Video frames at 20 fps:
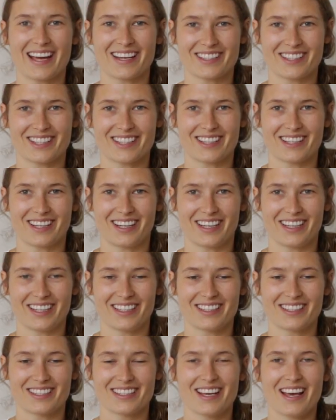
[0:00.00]

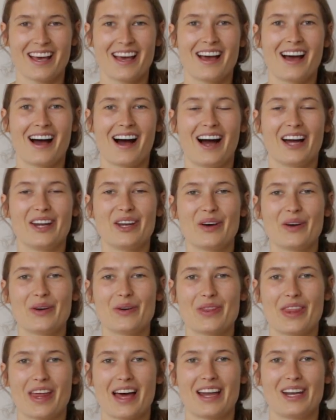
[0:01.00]
exercise. I
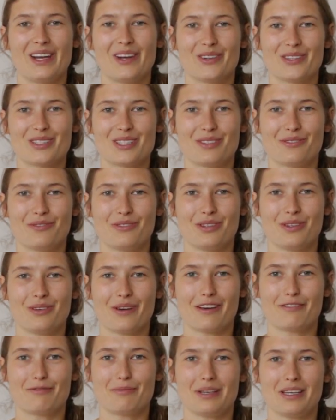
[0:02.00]
know that lots of you
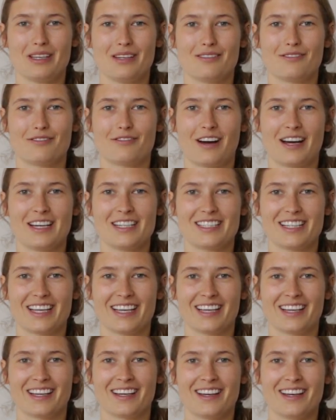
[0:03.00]
have been
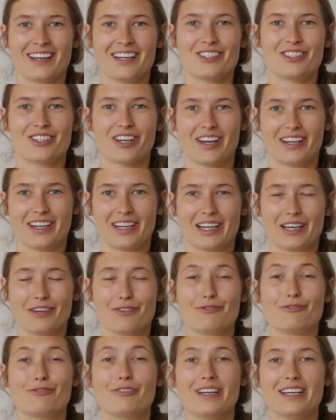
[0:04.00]
finding
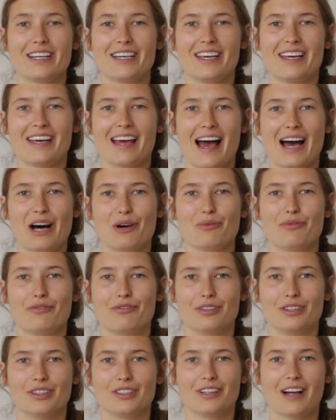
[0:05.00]
journaling really
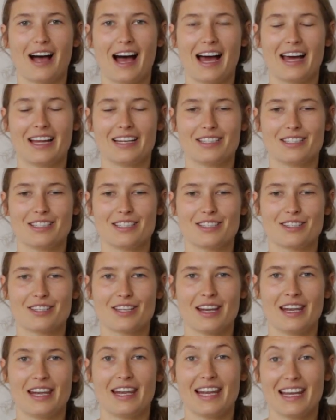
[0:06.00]
helpful and
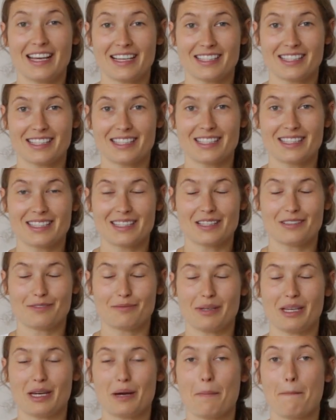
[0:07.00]
lists have
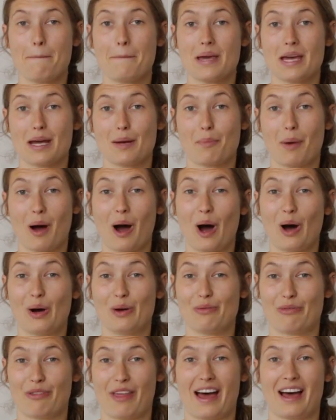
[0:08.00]
been a big part
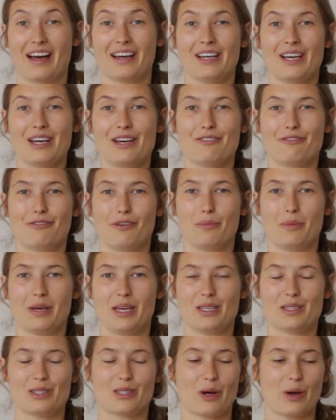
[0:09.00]
of that for
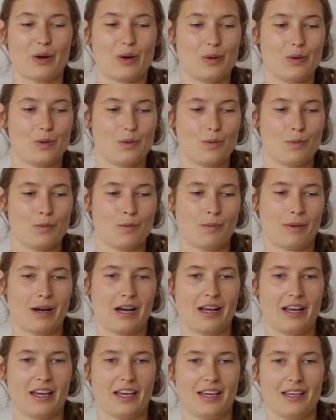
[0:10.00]
me. So
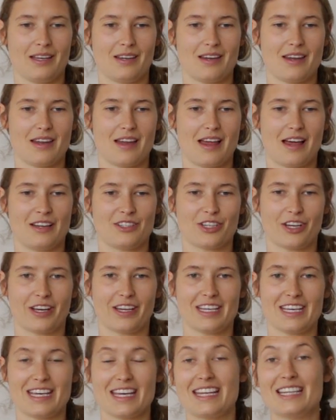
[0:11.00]
my
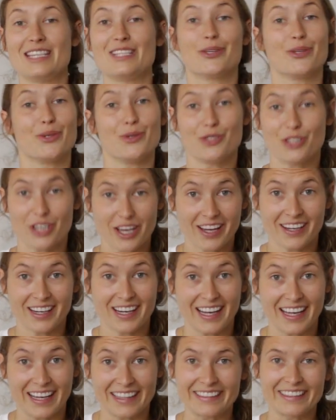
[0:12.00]
journey into
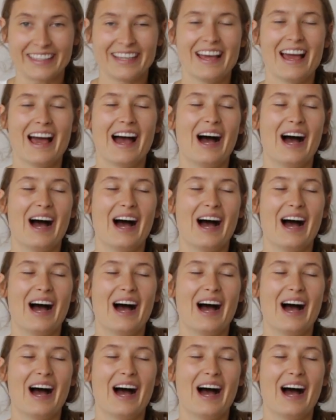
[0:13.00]
journaling